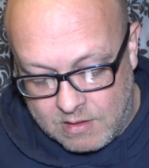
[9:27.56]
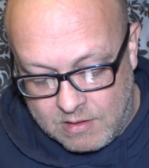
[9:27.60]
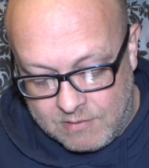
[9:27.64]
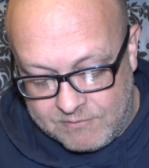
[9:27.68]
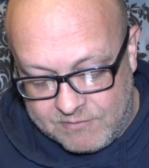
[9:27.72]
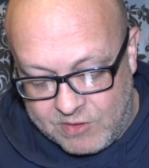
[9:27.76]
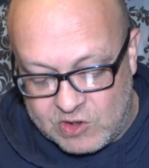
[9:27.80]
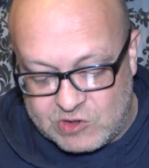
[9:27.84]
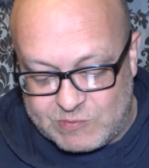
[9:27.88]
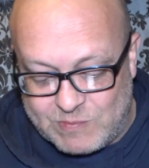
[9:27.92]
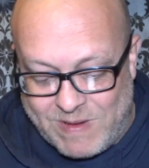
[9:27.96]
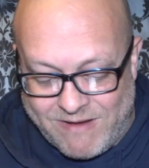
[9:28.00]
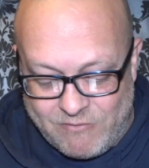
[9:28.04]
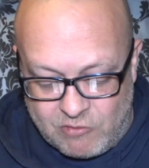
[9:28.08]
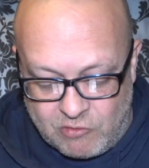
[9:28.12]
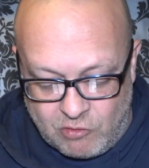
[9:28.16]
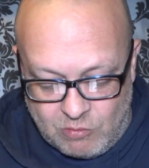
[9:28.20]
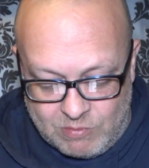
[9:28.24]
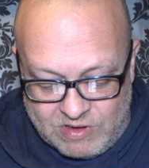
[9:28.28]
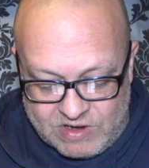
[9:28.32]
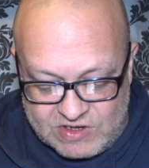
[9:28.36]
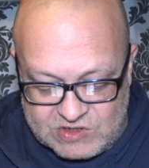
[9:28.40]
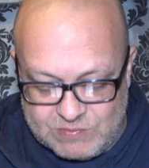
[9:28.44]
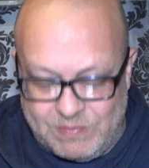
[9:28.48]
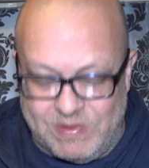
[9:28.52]
First
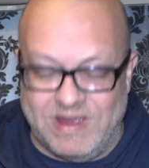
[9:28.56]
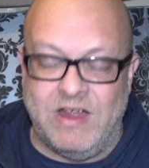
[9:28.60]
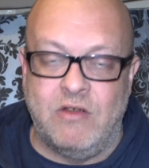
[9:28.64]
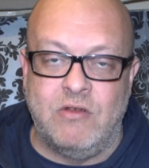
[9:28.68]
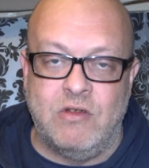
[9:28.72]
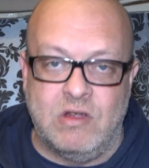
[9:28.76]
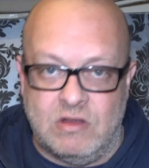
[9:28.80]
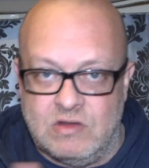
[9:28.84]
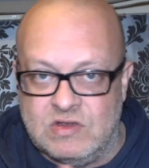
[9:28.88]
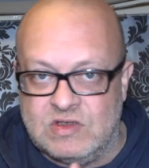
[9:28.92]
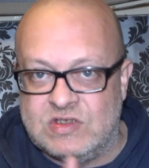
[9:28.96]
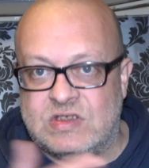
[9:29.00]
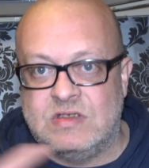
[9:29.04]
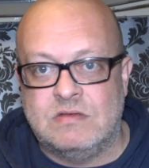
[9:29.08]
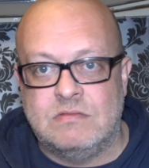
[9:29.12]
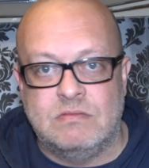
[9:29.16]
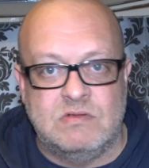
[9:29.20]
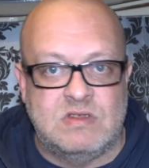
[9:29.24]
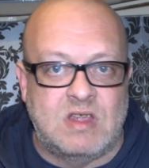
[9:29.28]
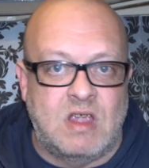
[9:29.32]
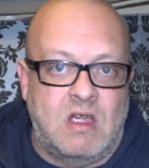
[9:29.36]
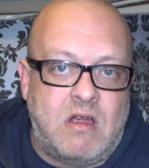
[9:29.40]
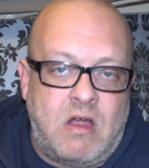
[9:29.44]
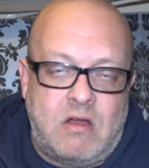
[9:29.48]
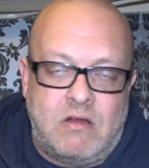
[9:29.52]
paranormal experience,
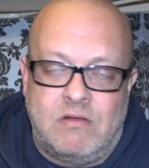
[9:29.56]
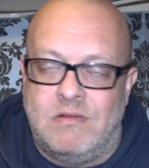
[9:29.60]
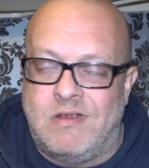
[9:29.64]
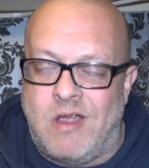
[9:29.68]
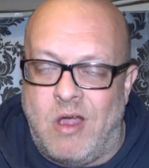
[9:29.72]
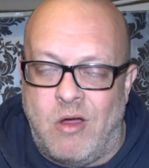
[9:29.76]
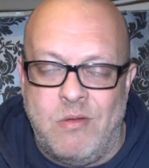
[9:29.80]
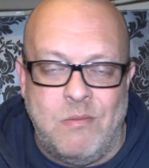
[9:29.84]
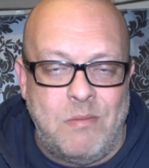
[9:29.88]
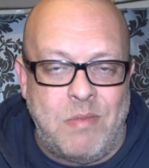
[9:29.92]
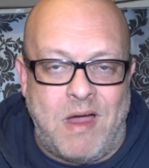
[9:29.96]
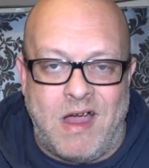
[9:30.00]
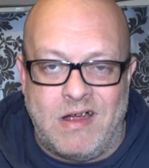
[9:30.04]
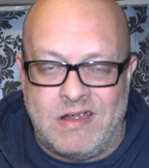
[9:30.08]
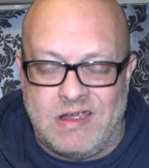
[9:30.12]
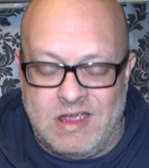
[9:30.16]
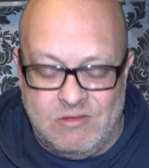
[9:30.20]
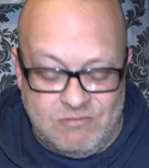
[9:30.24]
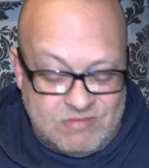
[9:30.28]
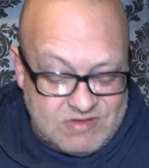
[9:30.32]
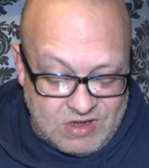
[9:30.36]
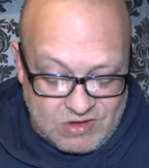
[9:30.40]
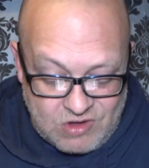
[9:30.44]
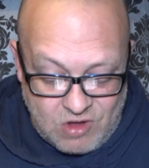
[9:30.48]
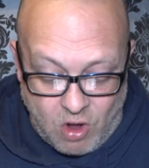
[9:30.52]
uh, going back, it
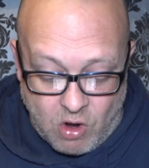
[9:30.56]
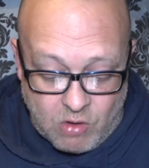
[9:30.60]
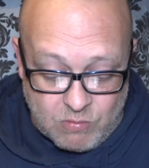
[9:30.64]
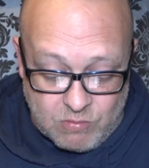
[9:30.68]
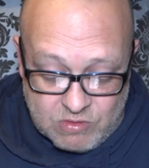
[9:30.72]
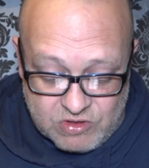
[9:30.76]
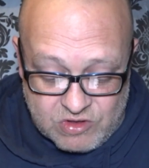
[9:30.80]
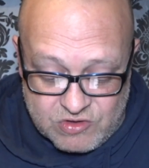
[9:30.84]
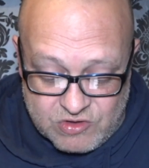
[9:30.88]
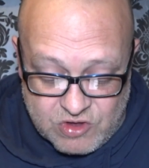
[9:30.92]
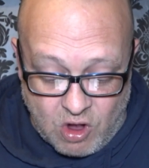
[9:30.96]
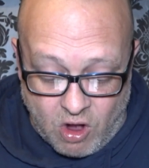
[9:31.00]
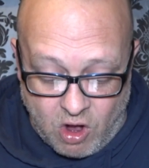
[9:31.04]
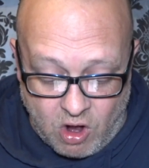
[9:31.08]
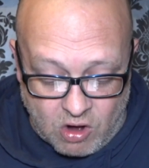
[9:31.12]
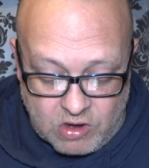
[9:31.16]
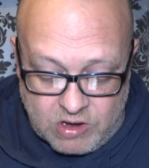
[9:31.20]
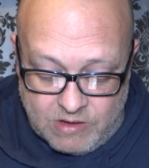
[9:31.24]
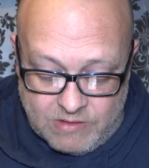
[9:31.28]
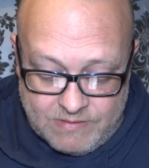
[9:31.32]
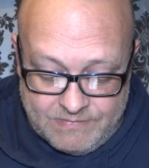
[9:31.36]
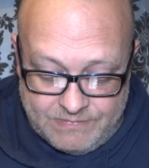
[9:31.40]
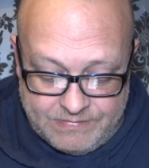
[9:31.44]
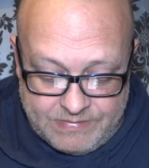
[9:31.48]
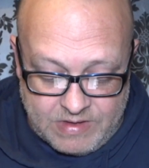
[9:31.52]
was a guy with a dog.
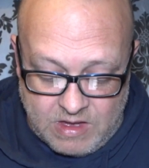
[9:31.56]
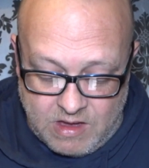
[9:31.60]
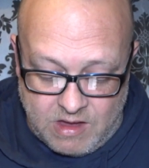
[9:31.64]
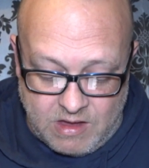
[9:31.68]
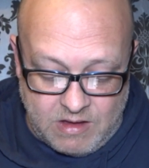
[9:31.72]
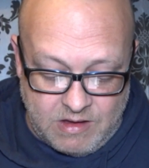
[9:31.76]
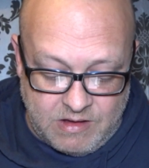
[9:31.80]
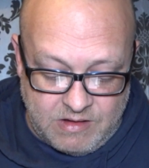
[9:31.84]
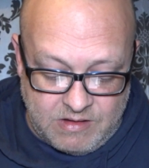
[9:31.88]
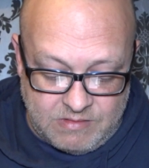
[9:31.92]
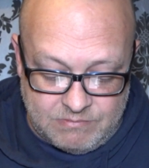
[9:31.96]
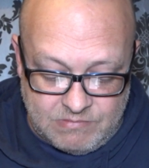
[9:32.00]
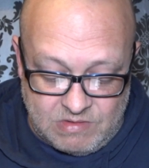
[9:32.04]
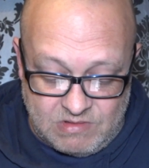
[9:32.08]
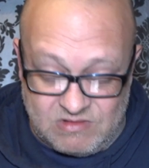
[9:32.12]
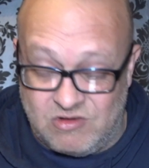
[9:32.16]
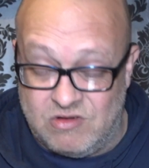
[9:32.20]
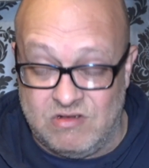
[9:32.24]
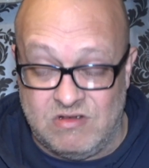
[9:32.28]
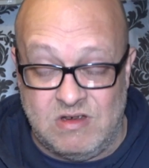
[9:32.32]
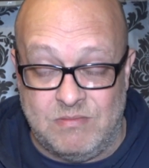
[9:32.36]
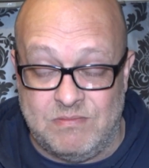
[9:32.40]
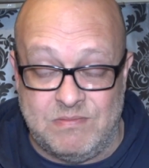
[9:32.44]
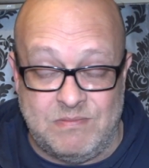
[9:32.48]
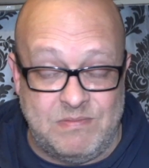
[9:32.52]
Um,
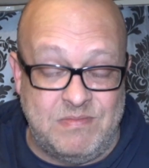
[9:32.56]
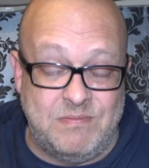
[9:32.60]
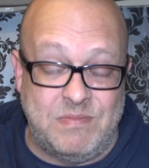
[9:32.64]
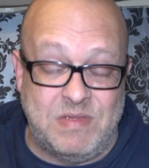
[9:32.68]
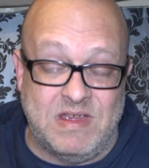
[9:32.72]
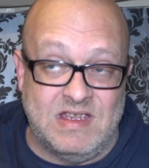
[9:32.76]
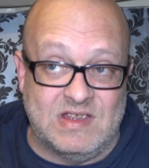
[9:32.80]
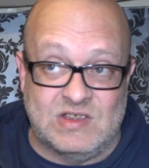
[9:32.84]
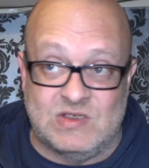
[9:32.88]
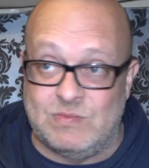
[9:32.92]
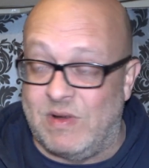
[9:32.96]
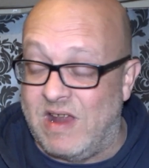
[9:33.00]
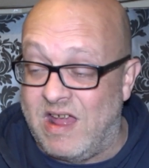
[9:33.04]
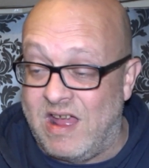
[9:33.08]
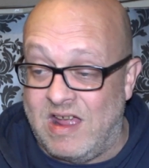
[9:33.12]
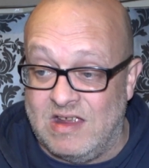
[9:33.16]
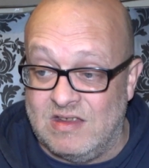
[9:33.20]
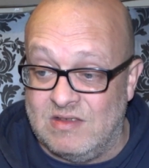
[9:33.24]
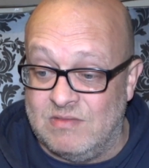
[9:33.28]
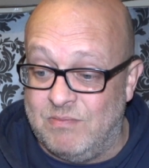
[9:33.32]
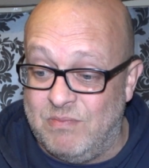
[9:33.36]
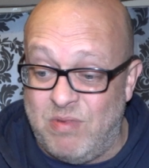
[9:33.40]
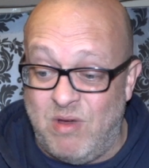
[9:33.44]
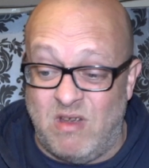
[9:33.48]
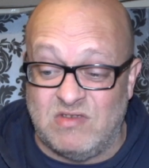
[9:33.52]
could it be
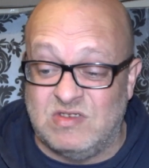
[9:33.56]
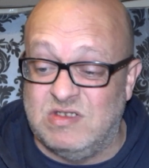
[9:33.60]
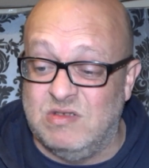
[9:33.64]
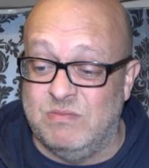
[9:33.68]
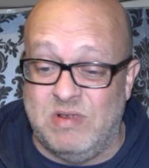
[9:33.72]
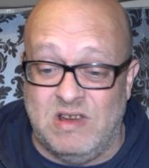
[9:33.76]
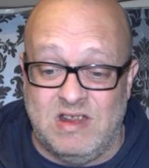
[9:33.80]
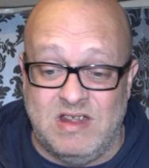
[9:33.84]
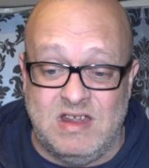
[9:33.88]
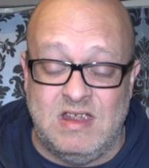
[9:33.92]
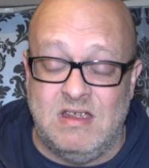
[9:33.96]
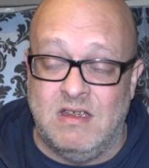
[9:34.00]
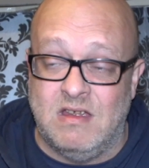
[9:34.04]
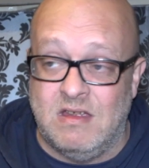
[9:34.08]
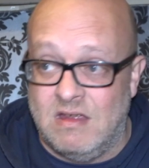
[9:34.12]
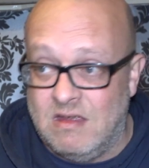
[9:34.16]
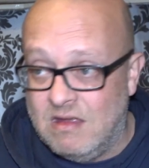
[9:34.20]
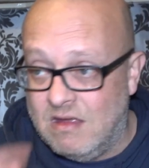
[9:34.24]
explained? Possibly.